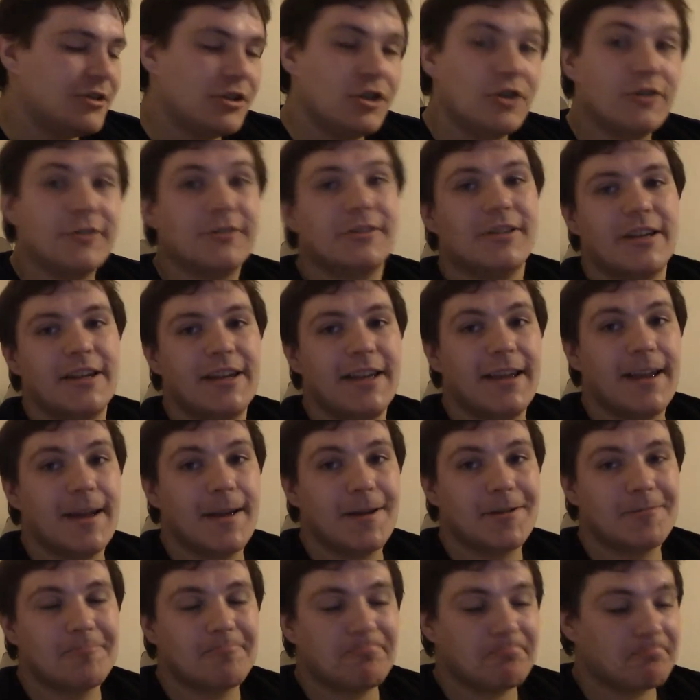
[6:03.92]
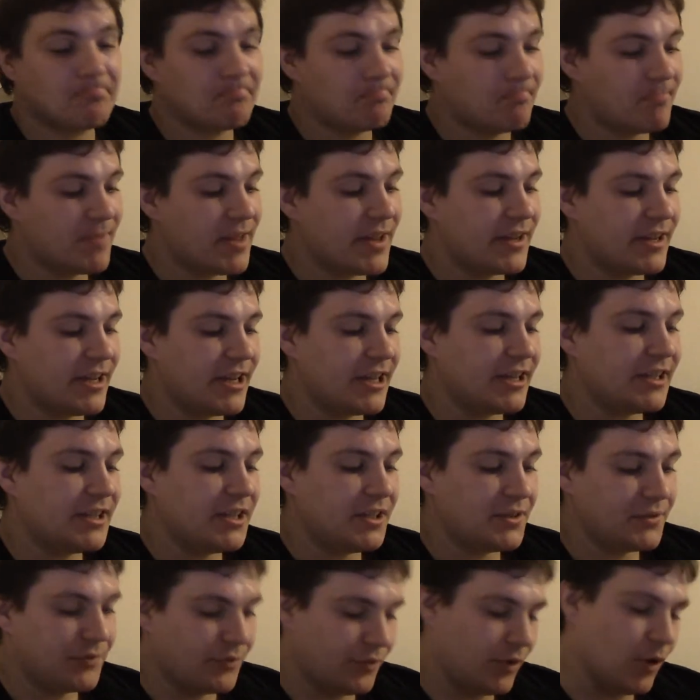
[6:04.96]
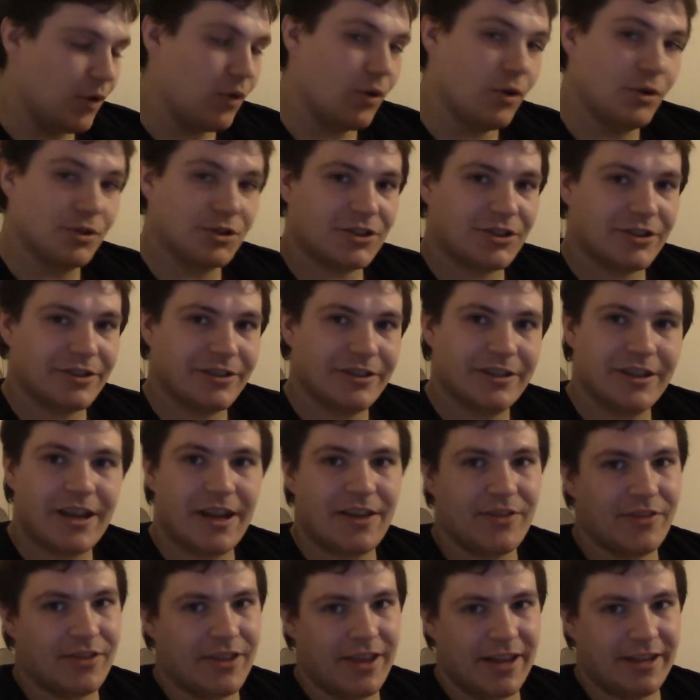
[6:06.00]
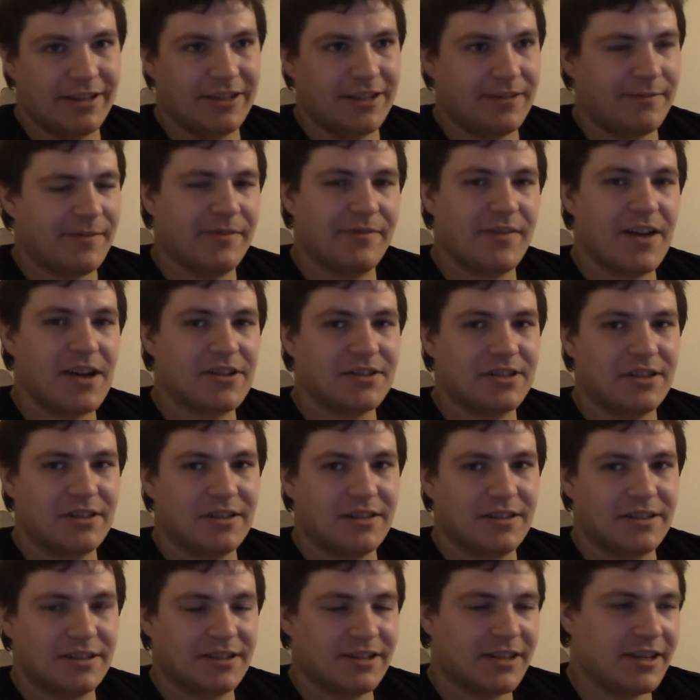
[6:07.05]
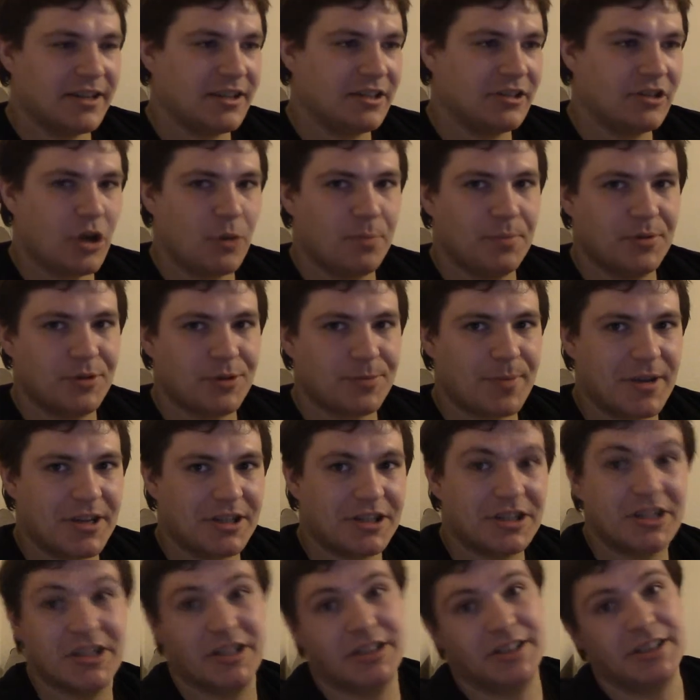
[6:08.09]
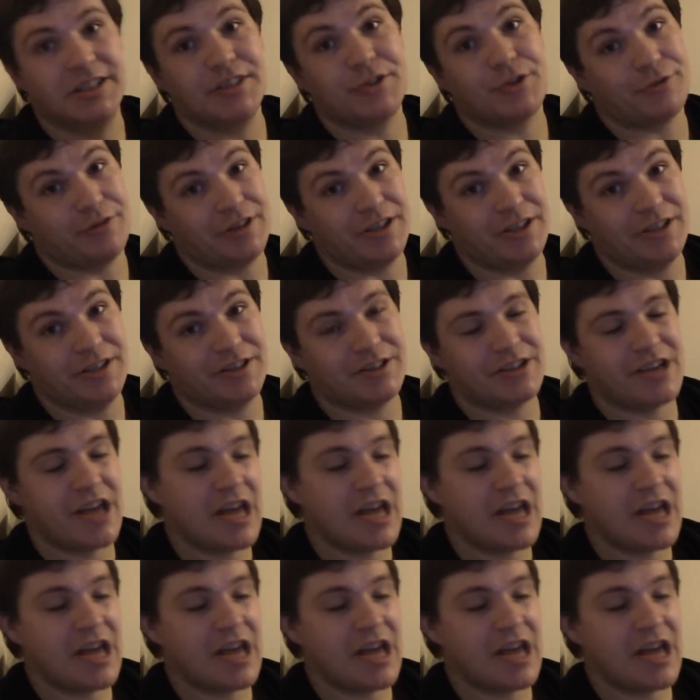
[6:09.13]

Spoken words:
gun, he needs 4s, and then if he fires it in an open space, he needs 3s.